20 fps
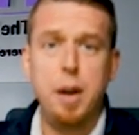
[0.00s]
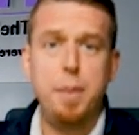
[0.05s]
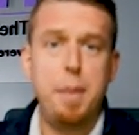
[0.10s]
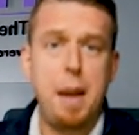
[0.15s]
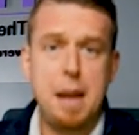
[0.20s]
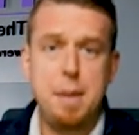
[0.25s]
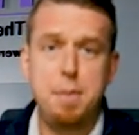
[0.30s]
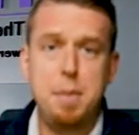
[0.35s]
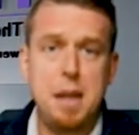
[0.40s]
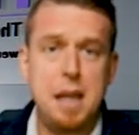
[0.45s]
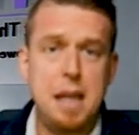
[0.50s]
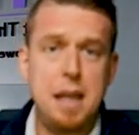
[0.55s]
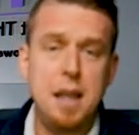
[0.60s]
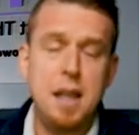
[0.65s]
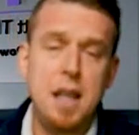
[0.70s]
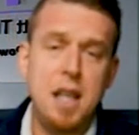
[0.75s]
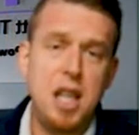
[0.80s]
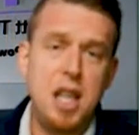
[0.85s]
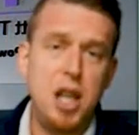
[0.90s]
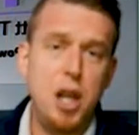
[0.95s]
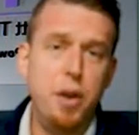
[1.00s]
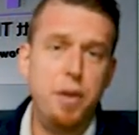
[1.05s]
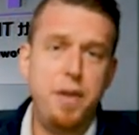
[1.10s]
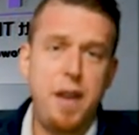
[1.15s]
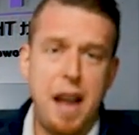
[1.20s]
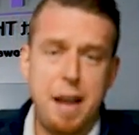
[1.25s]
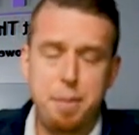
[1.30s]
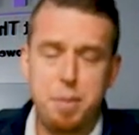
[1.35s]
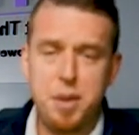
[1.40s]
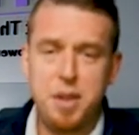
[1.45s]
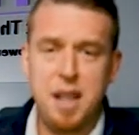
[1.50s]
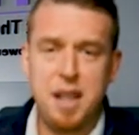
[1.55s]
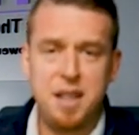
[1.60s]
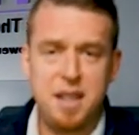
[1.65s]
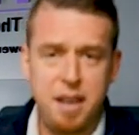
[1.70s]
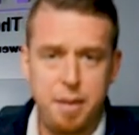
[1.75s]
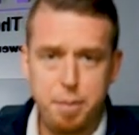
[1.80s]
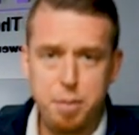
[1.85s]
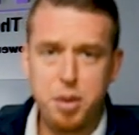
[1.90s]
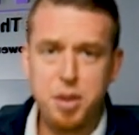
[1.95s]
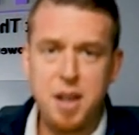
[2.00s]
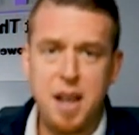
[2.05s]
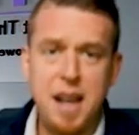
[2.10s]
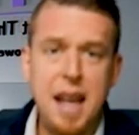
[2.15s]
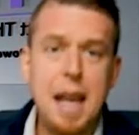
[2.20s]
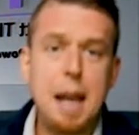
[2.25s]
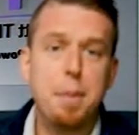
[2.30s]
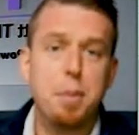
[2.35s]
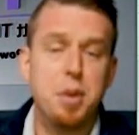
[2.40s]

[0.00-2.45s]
it might be, you know, 5%, 7%,